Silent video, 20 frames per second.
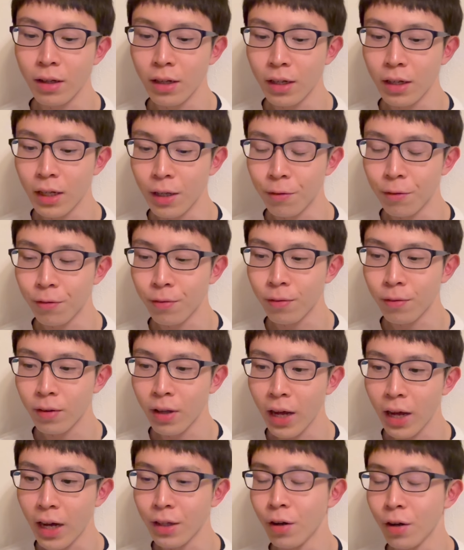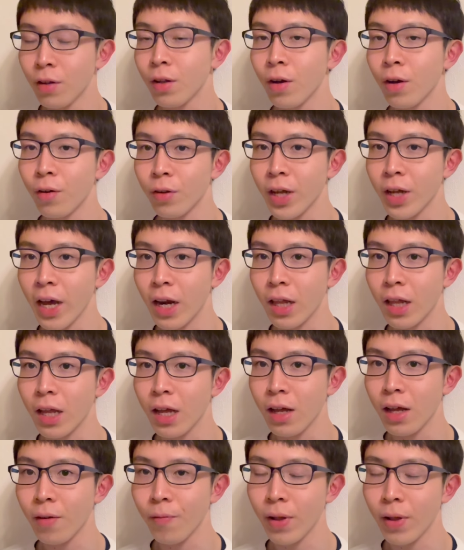If I didn't go to
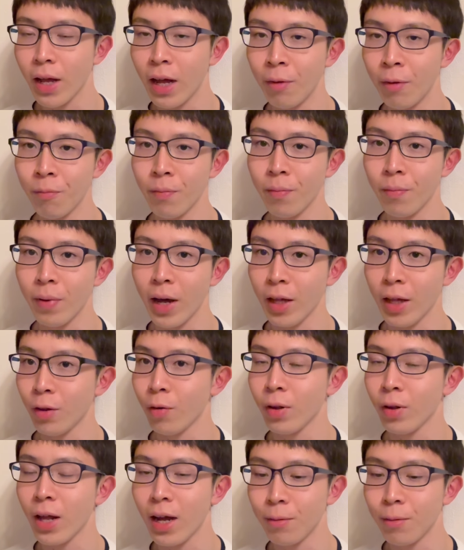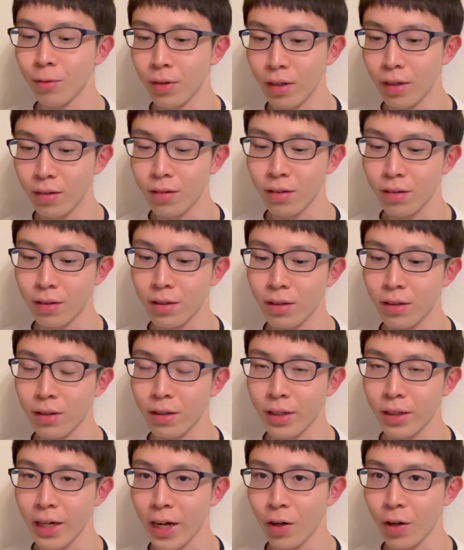Canada, I don't have this
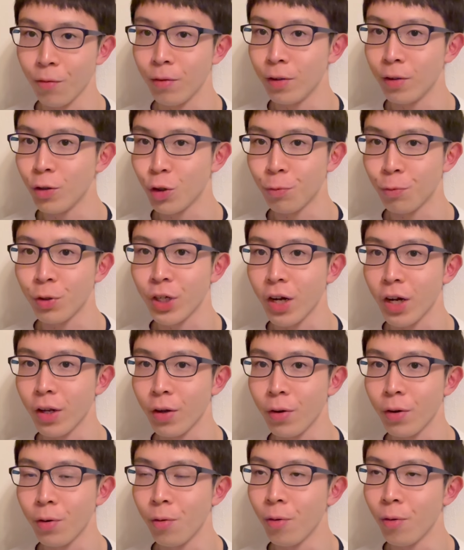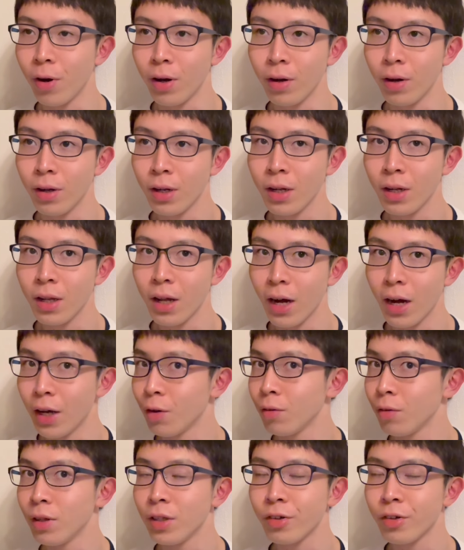kind of YouTube channel, or I
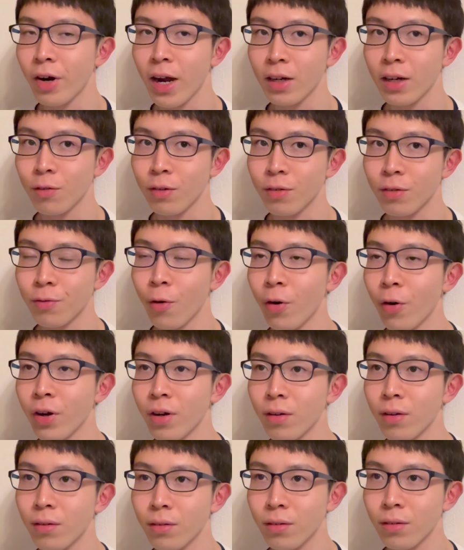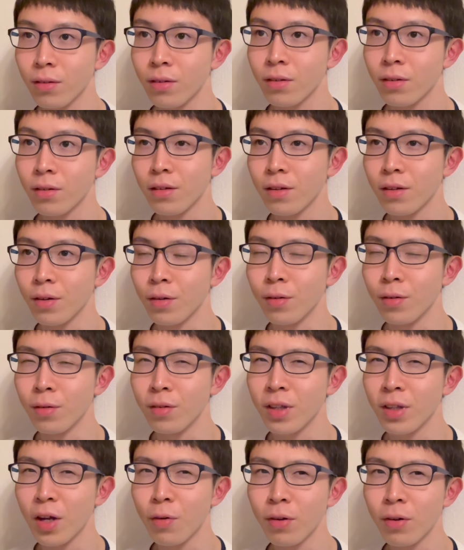don't interact with foreigners. So
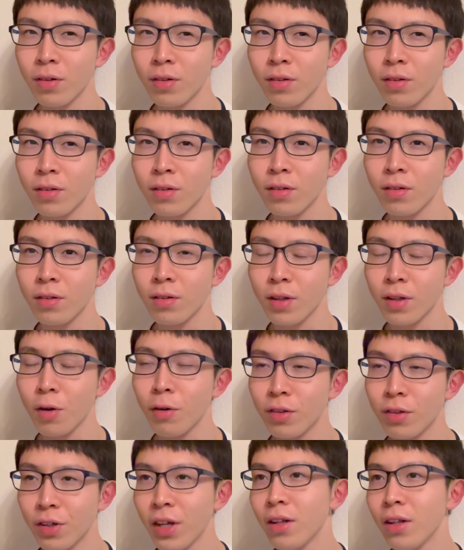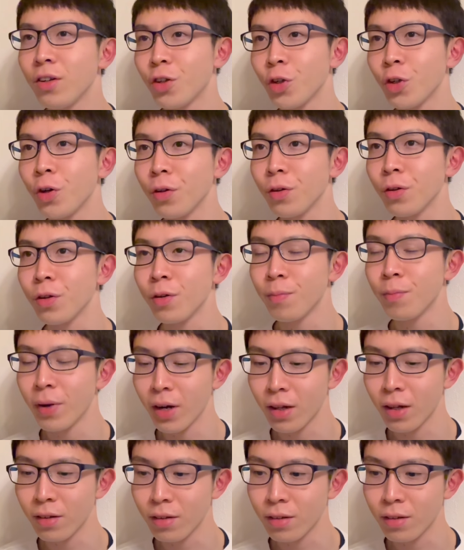that was really short, but
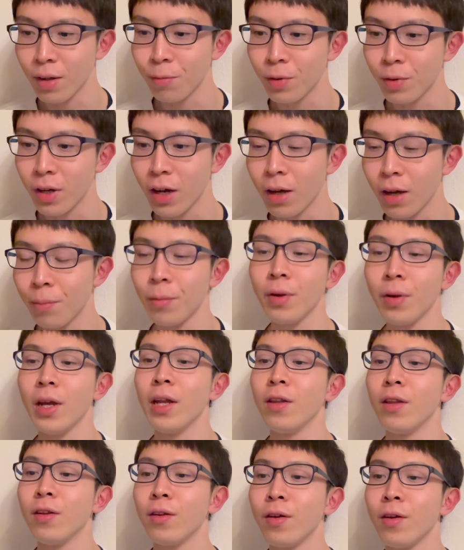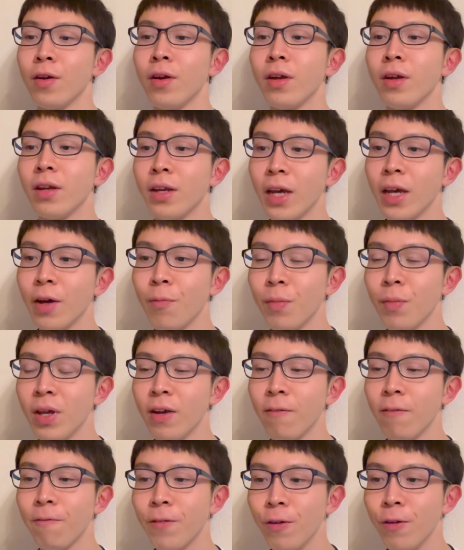at the same time, it gave me
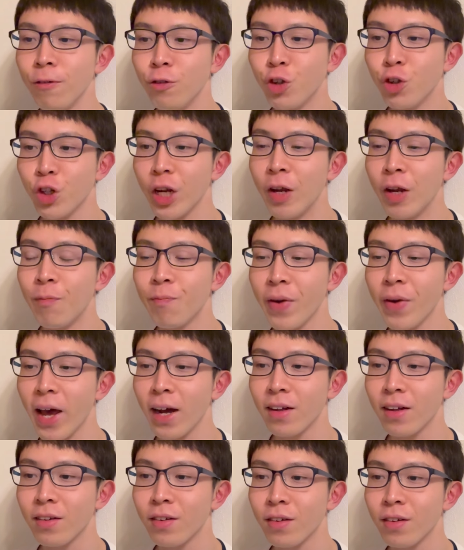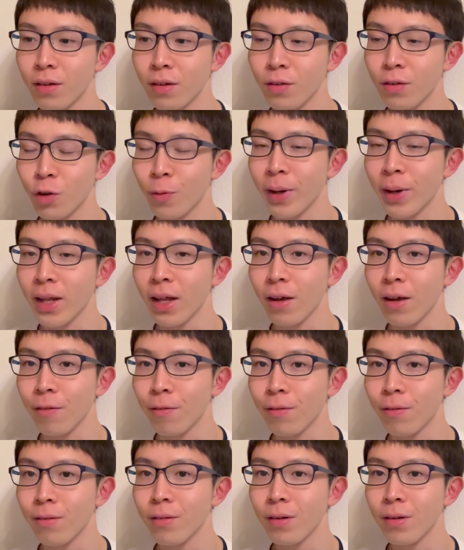a huge impact to my
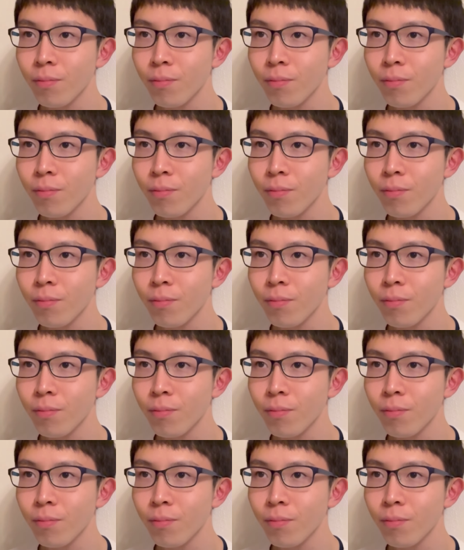life.